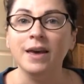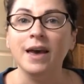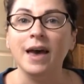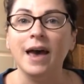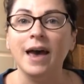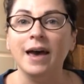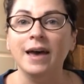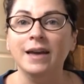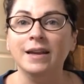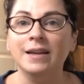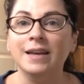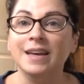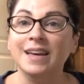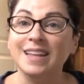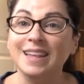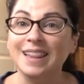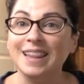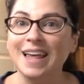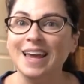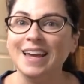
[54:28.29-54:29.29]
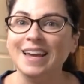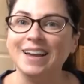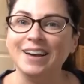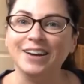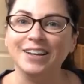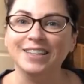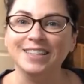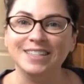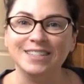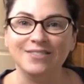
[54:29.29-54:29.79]
and hit like
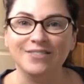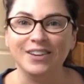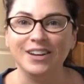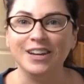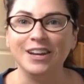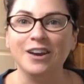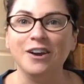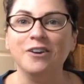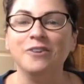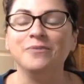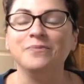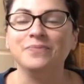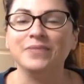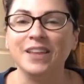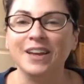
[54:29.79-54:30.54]
on this video.